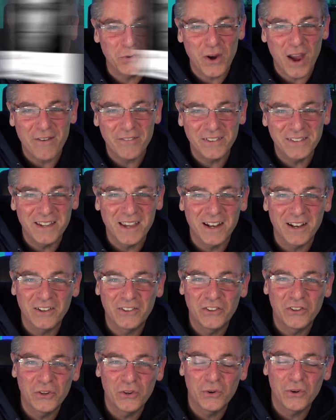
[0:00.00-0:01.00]
gravitated
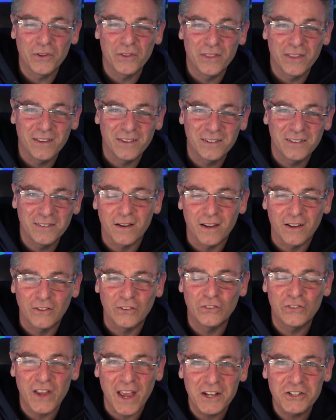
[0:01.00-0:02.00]
to this
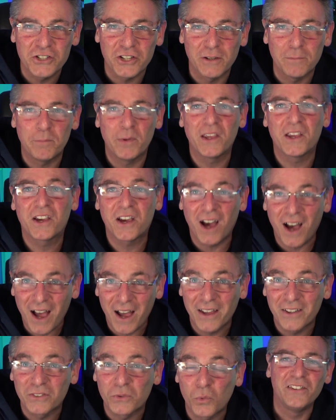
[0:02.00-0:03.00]
extension
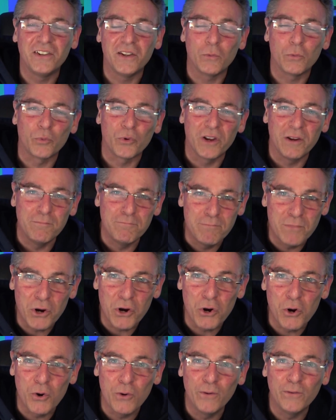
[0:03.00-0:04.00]
because it
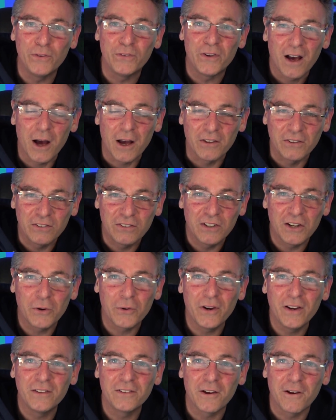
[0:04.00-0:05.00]
removes a
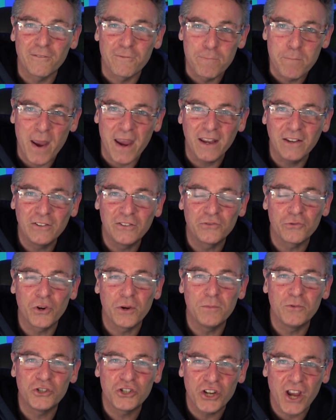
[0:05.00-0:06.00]
series of
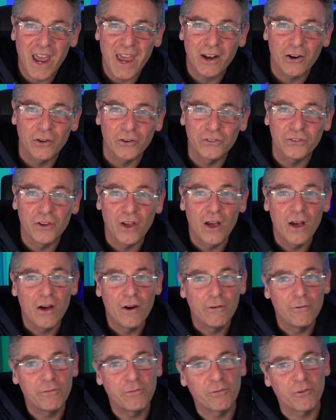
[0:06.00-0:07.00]
mainstream channels
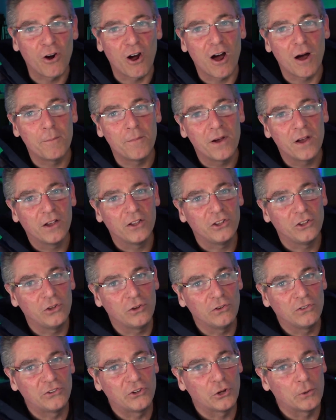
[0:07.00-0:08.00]
from
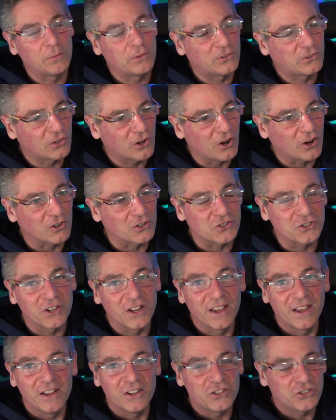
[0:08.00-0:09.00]
YouTube search.
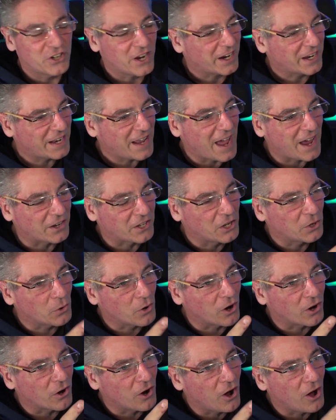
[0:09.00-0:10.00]
Check it out. Here
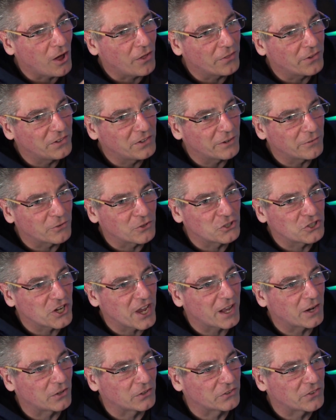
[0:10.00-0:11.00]
are all the different
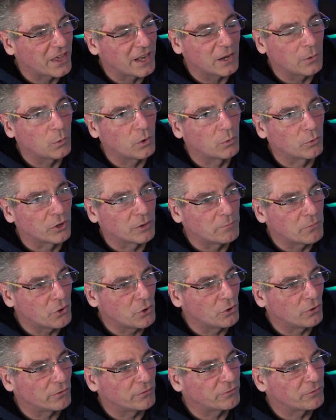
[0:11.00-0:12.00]
channels that it will
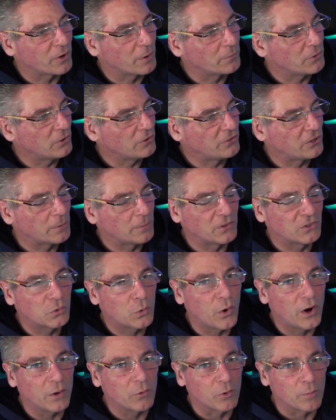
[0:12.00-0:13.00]
remove from YouTube. It's quite